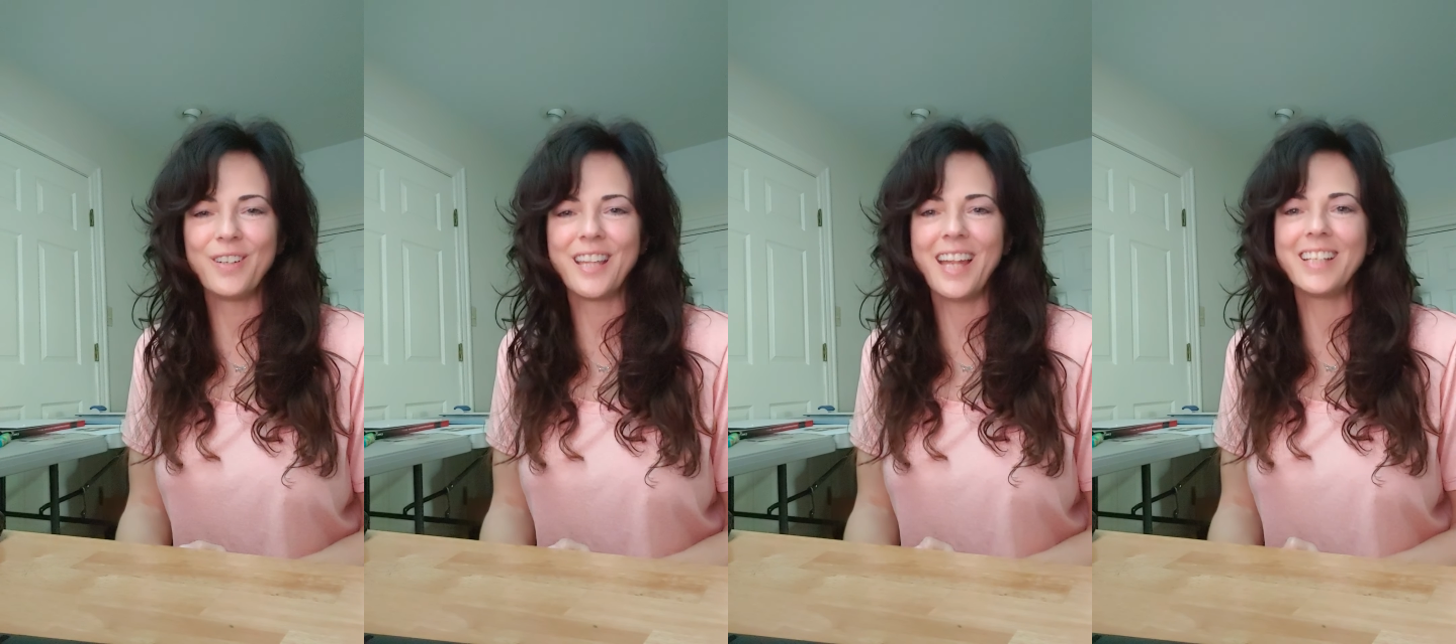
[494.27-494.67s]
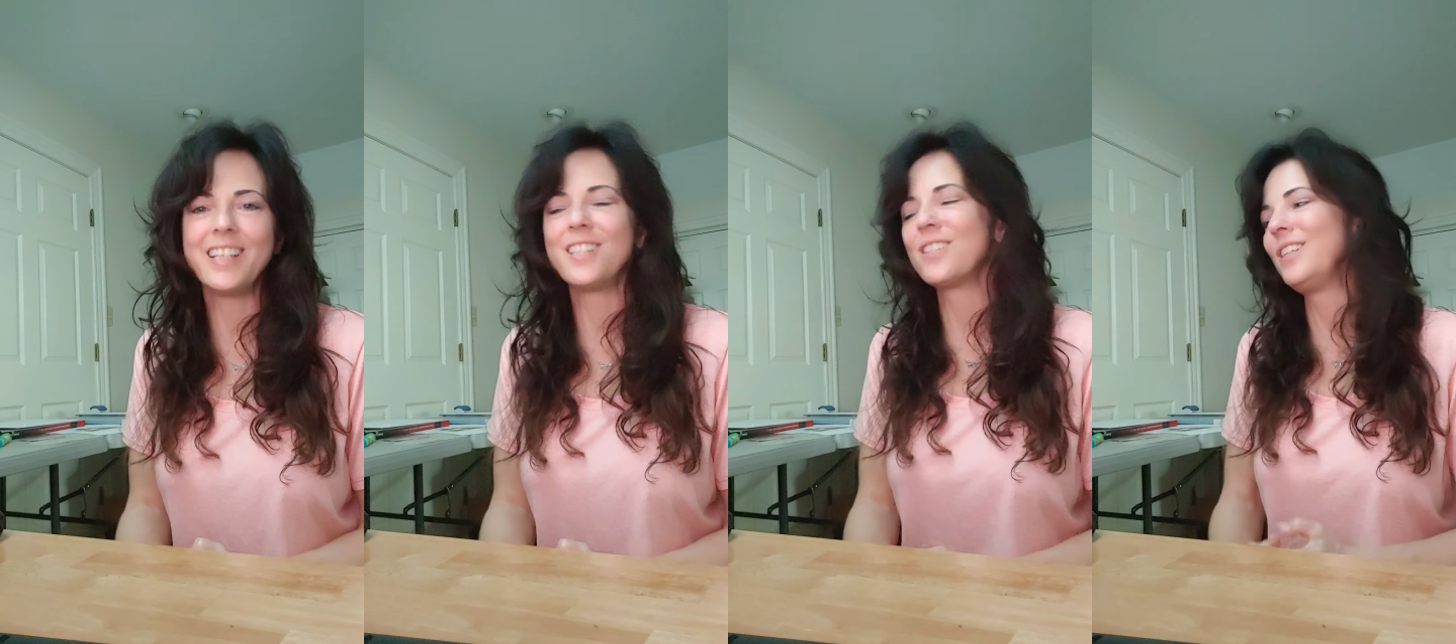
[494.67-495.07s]
and that
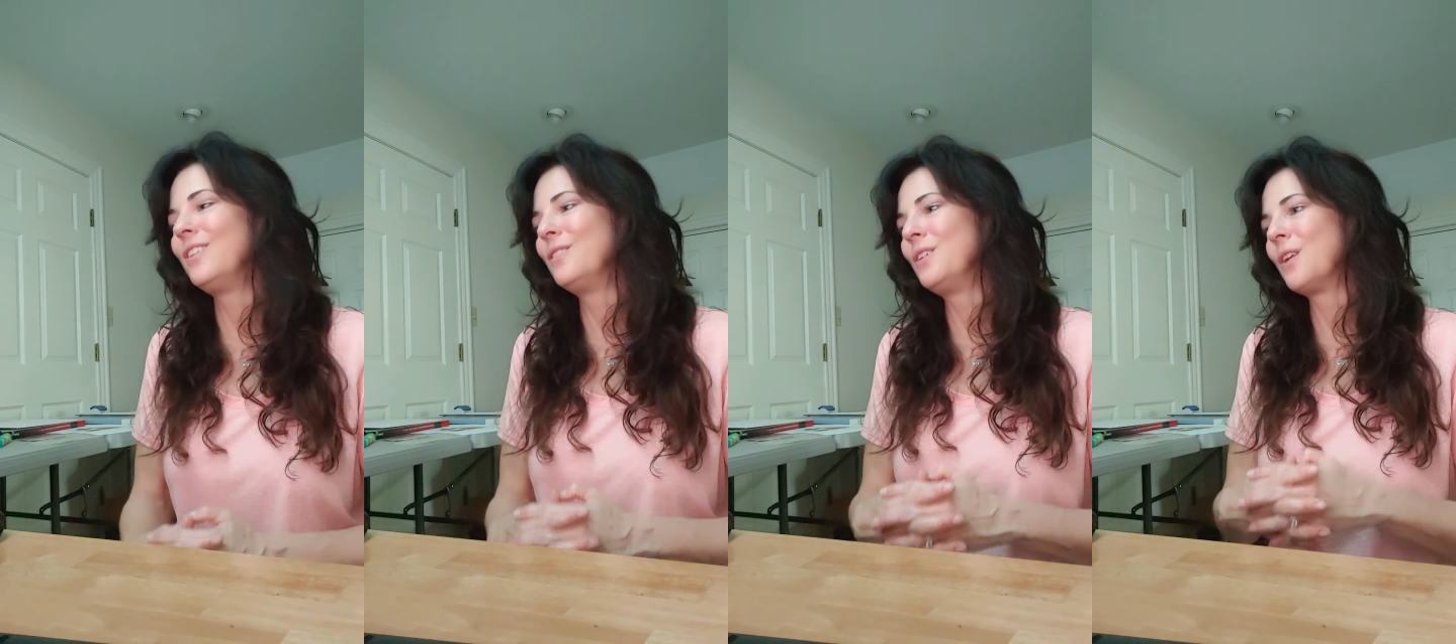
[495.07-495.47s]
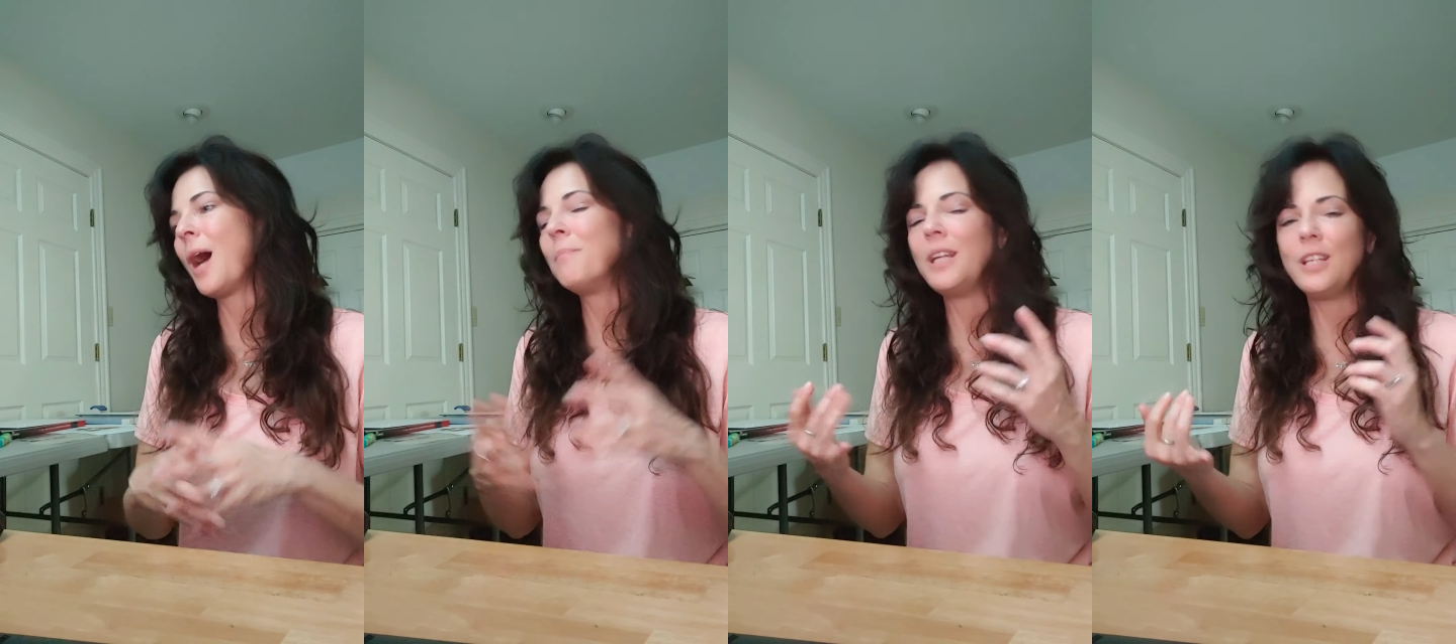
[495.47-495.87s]
is you're
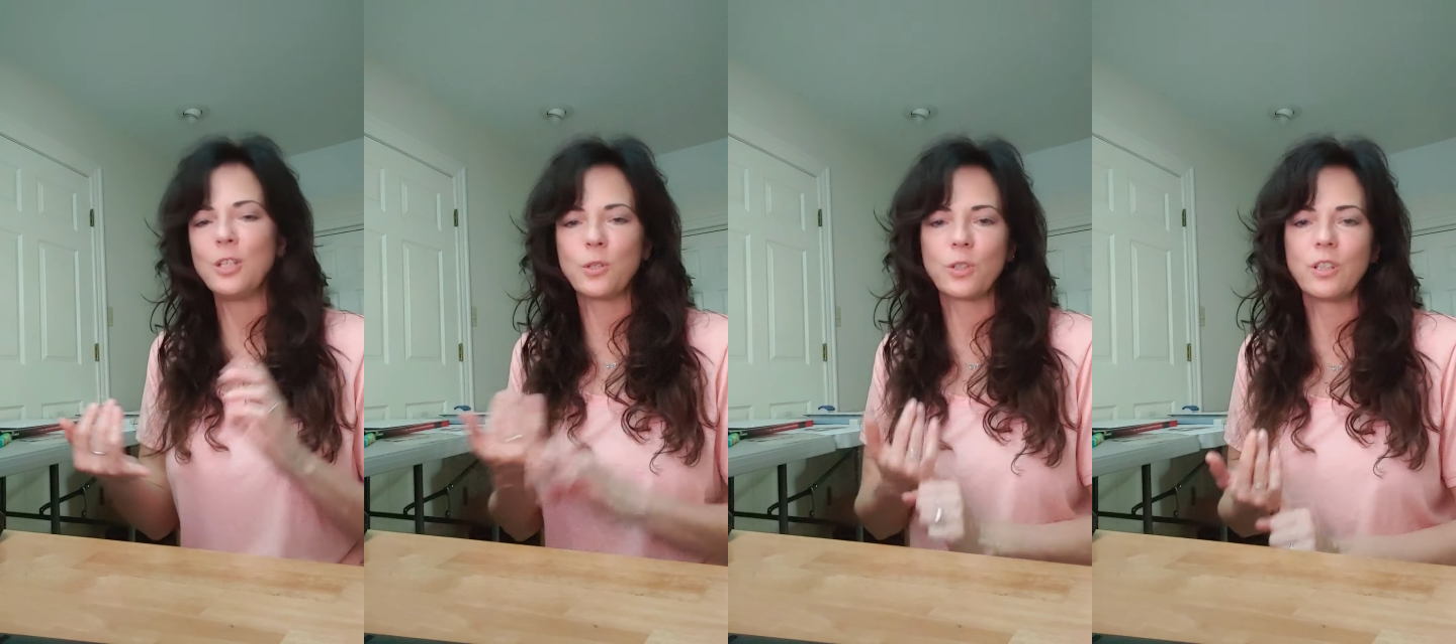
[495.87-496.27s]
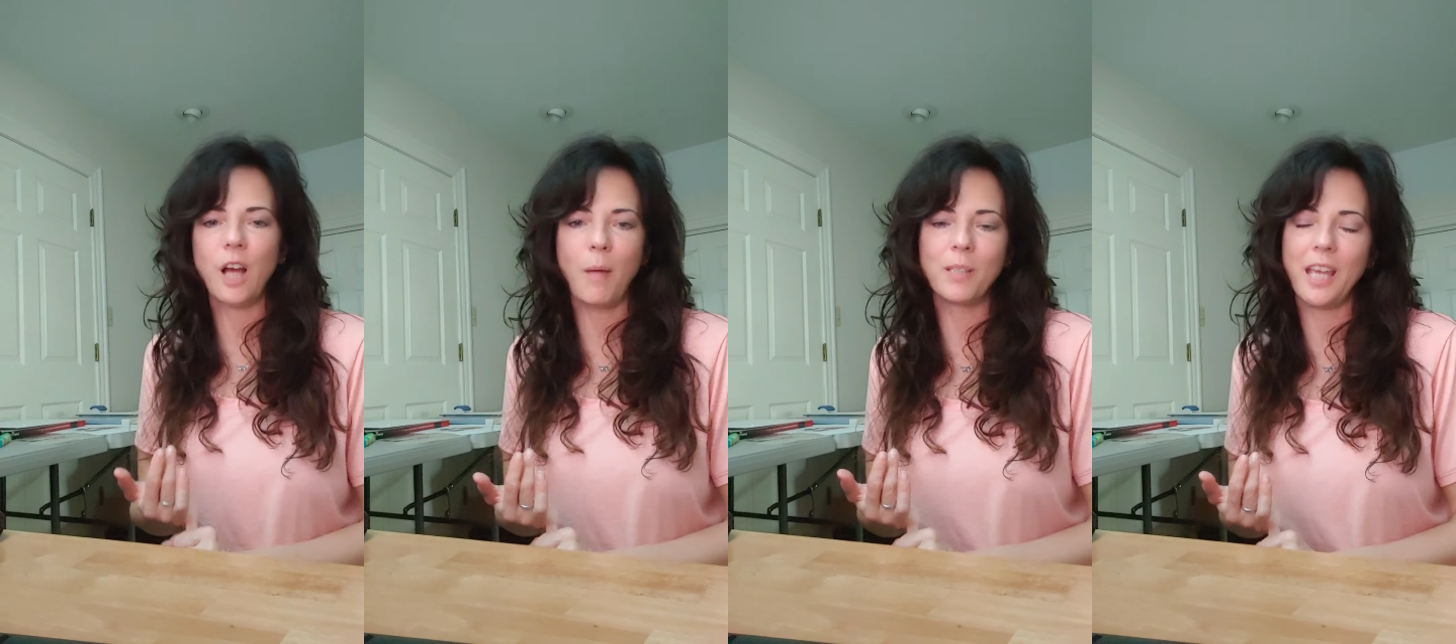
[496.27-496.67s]
not meeting your
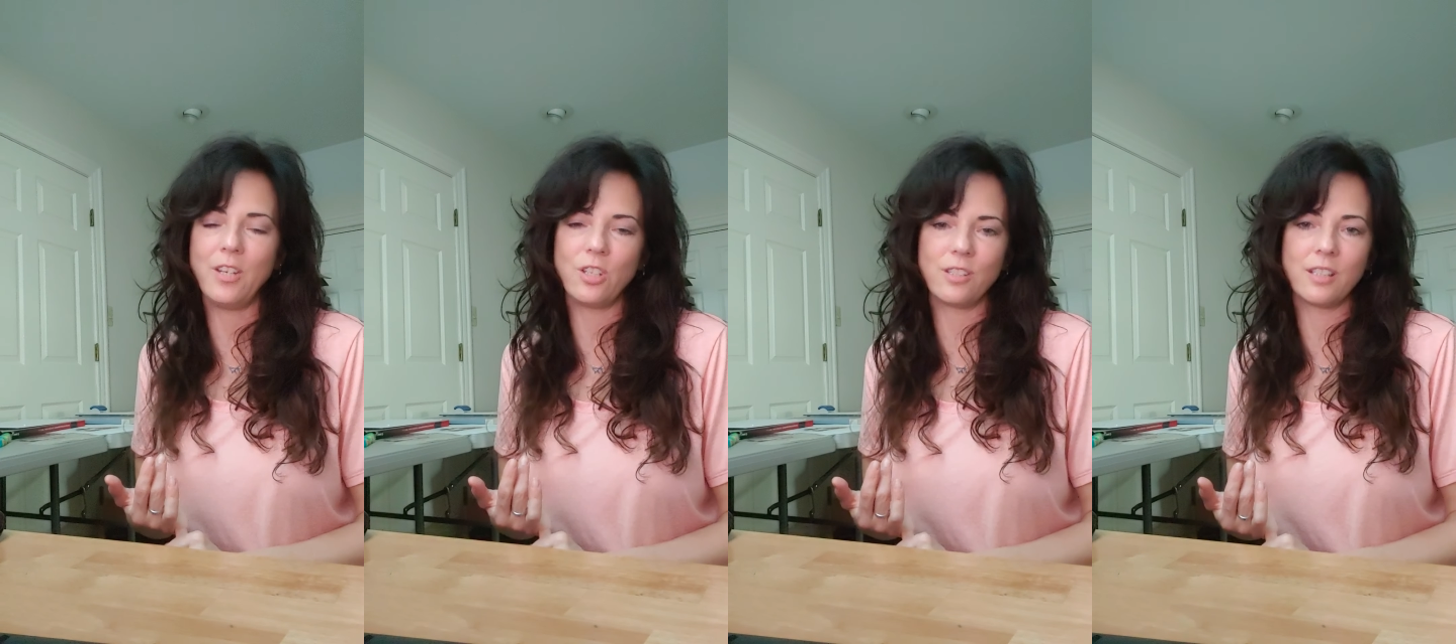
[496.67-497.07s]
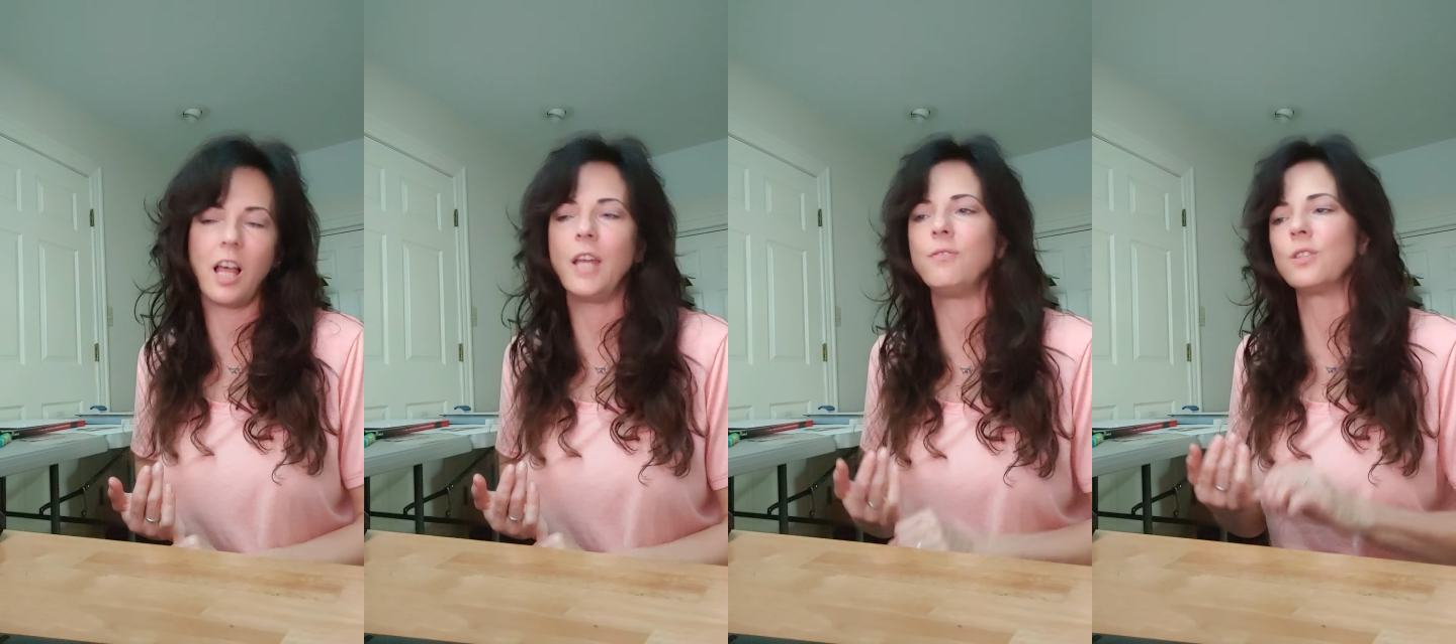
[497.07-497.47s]
obligations in
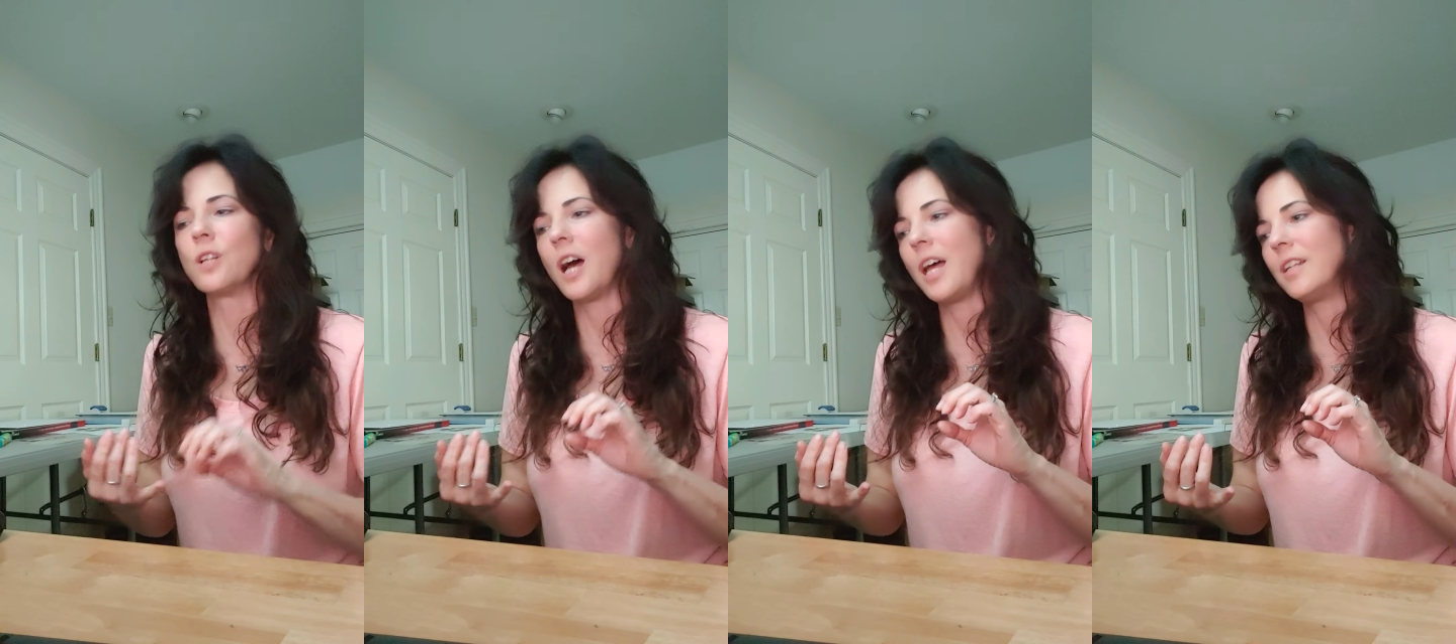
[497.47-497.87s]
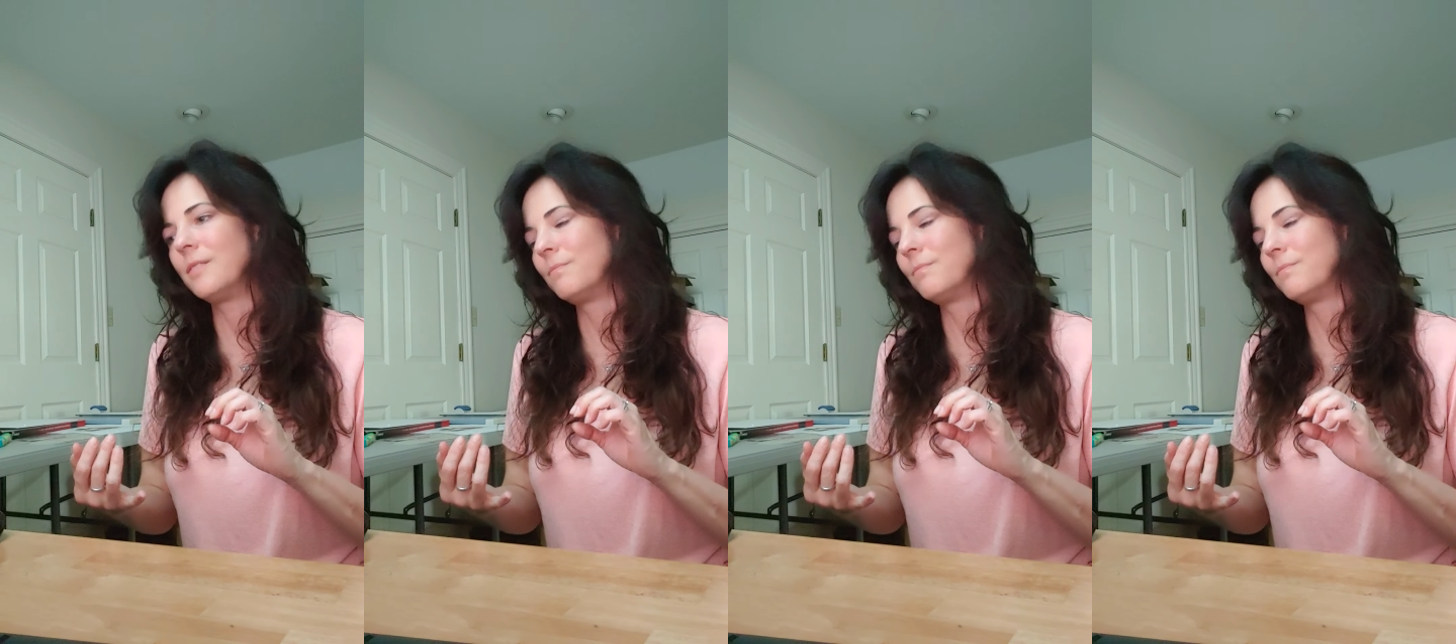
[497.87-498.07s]
life. You're not,